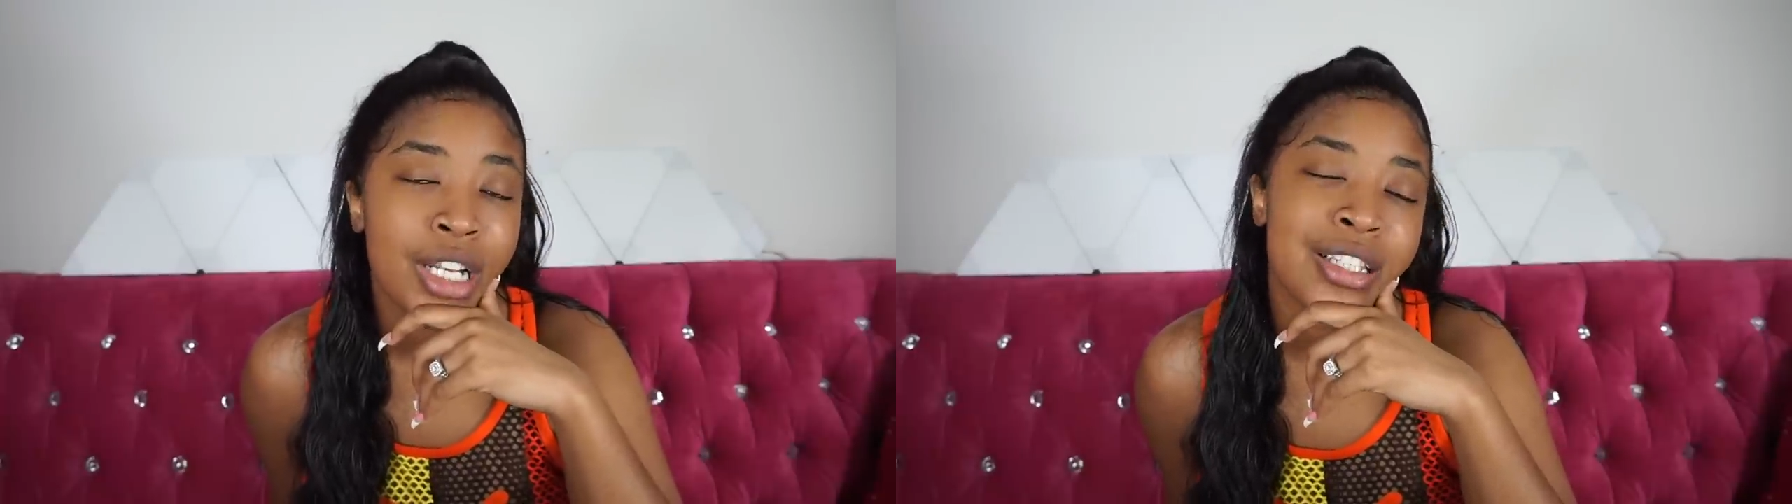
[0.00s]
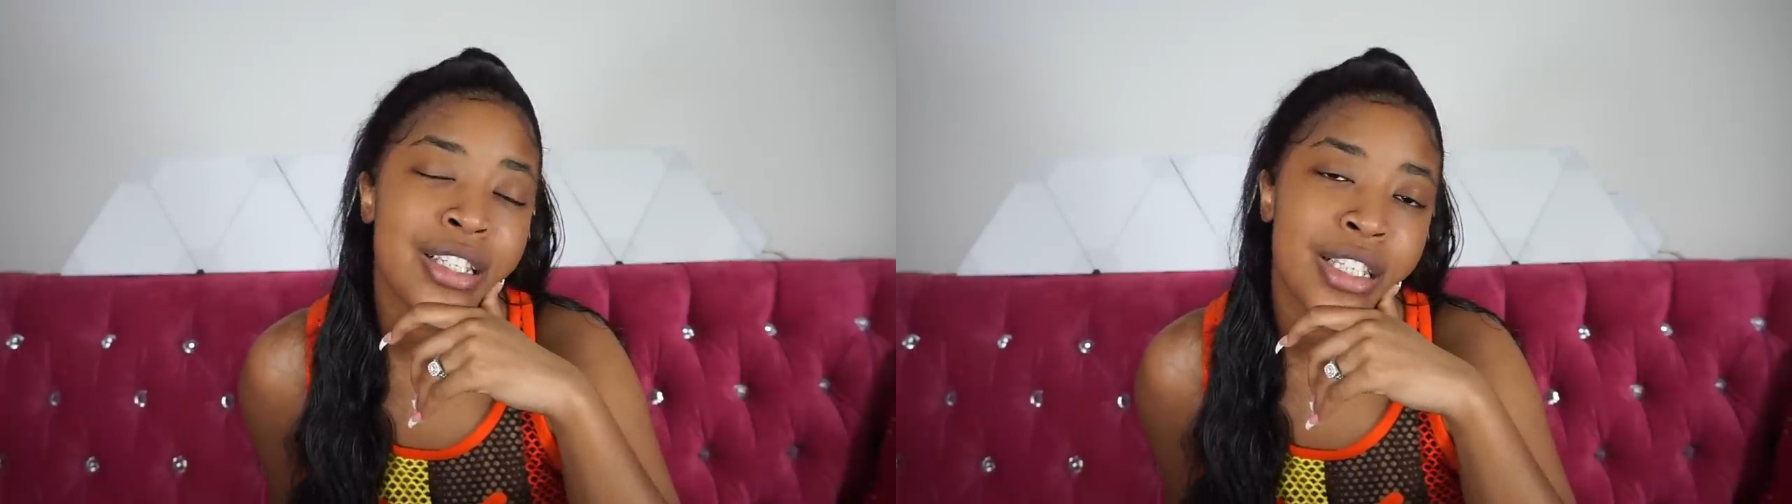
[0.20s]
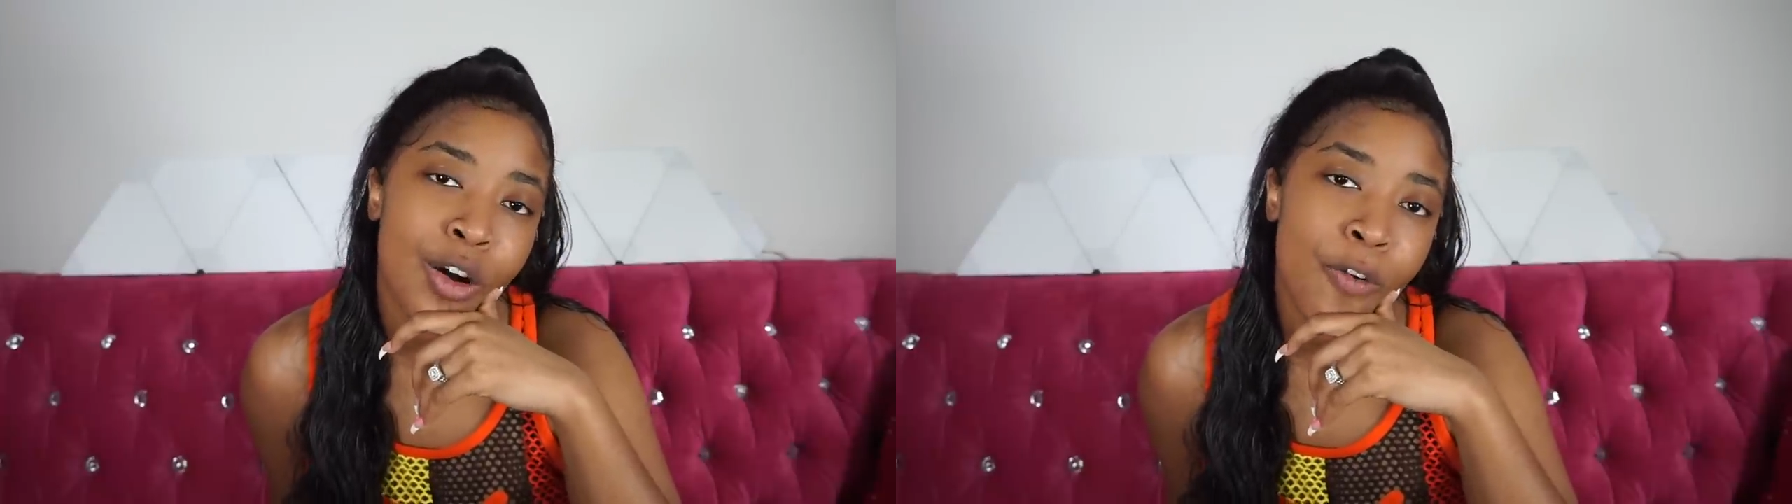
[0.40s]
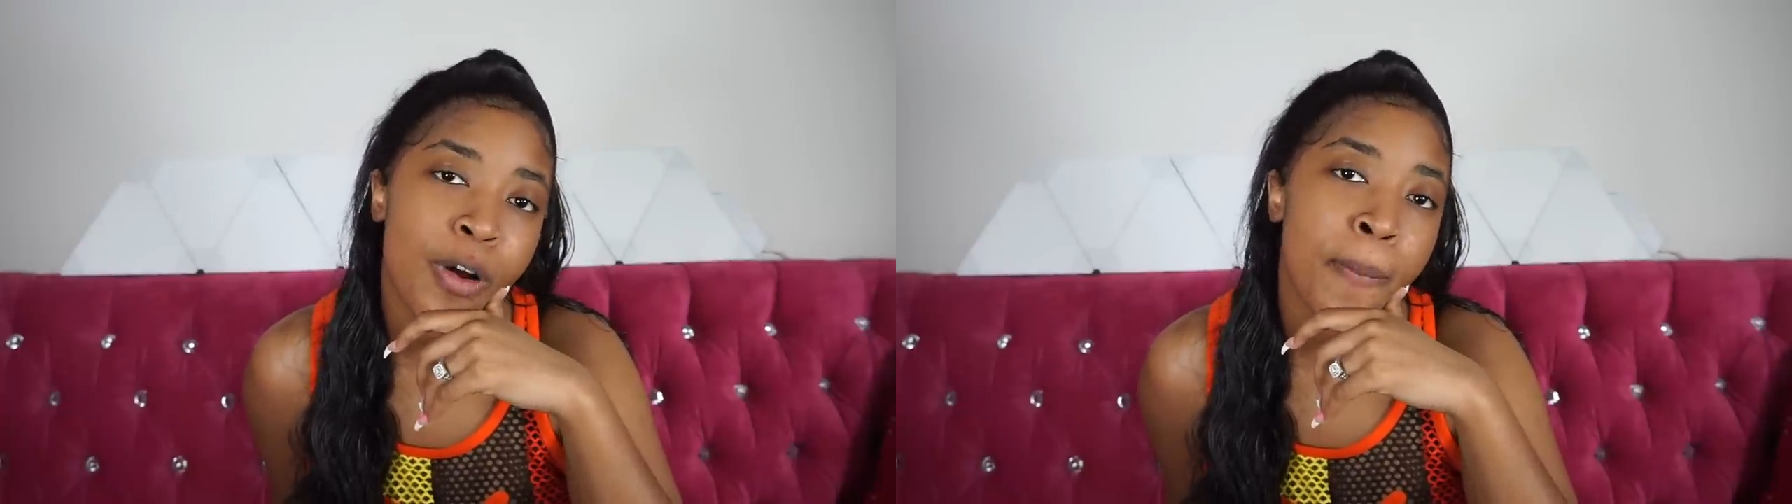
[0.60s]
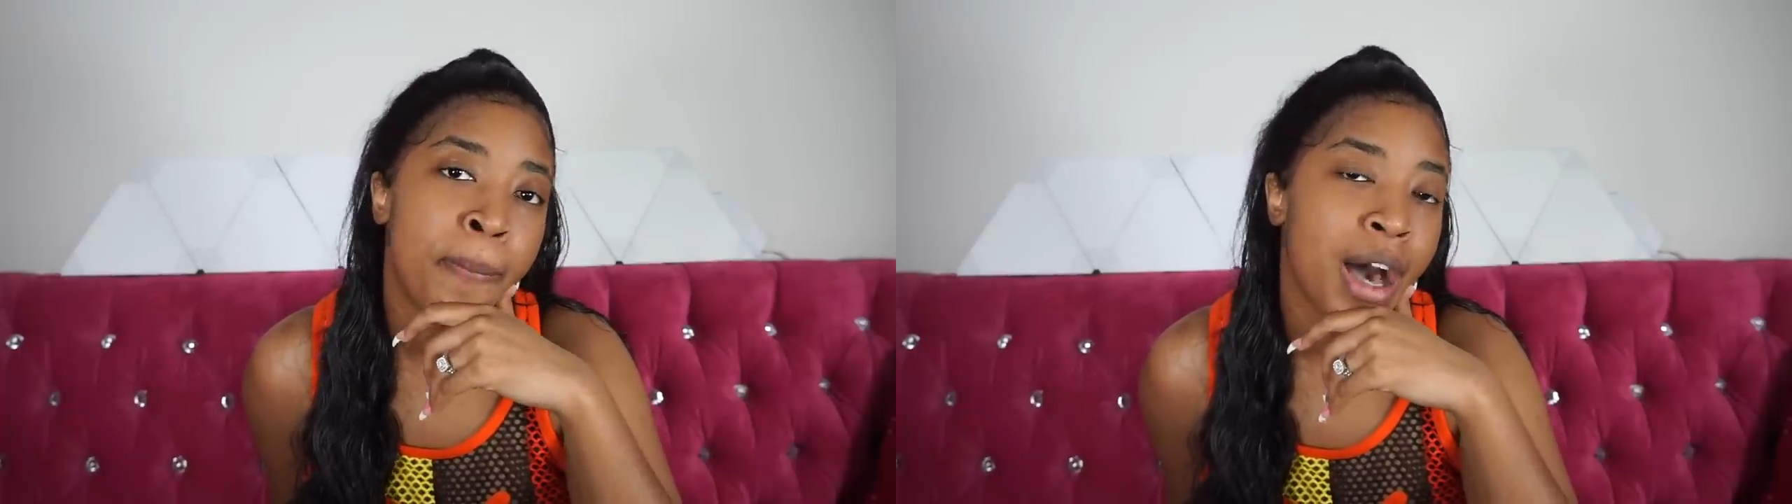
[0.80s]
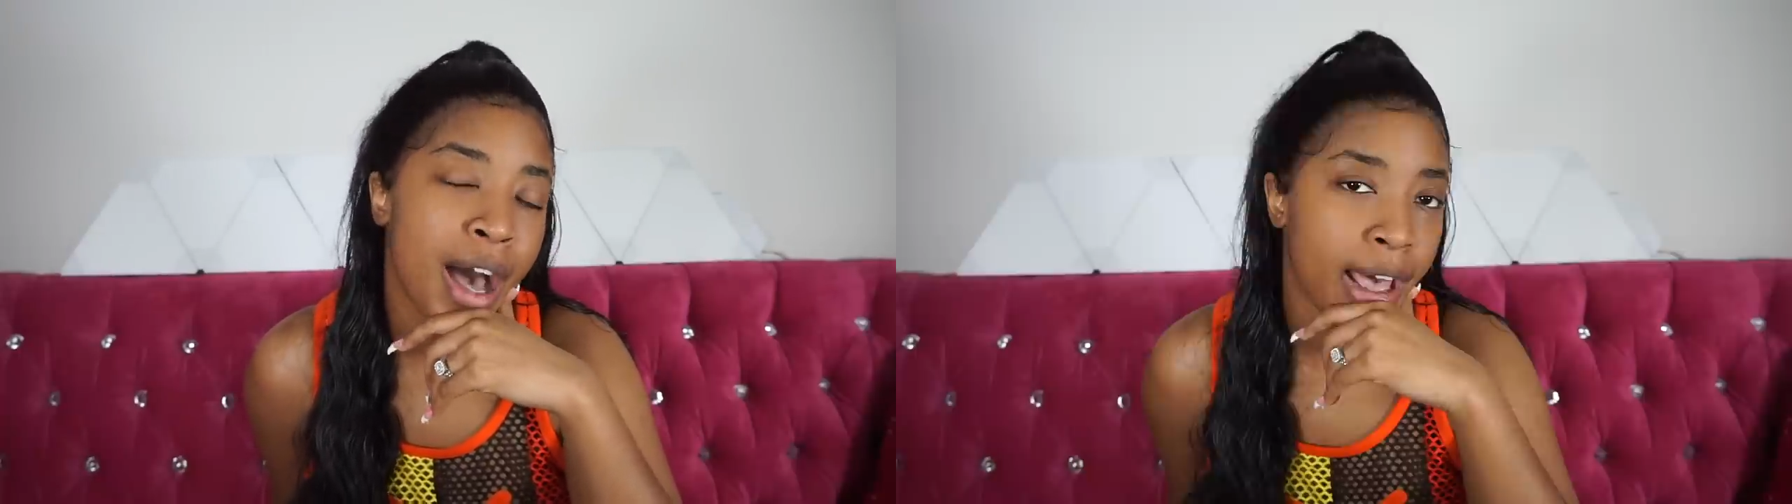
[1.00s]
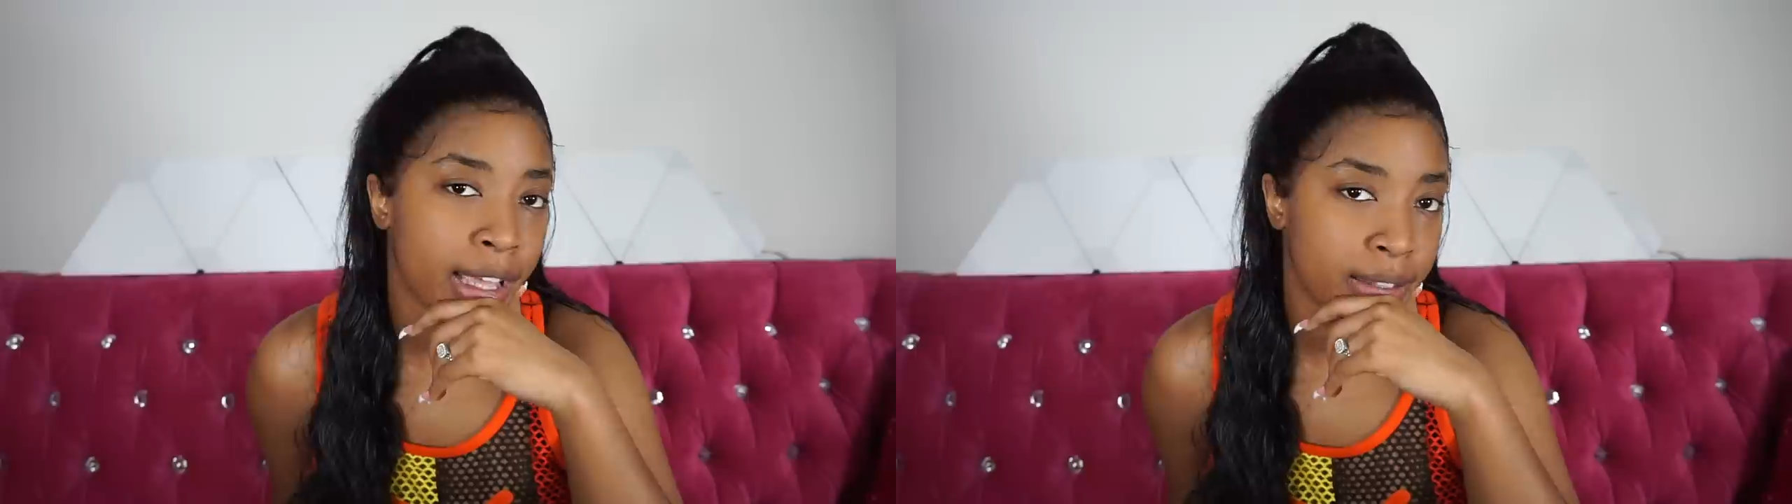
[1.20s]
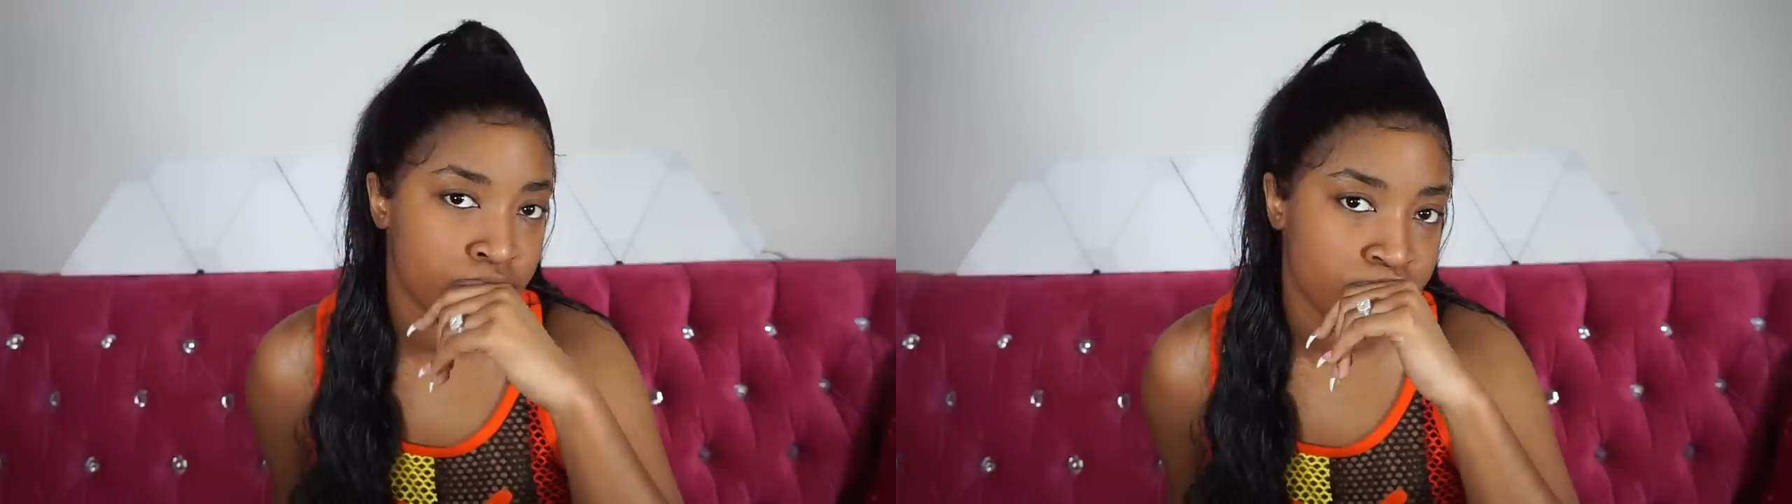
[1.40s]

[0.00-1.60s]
a silver pot.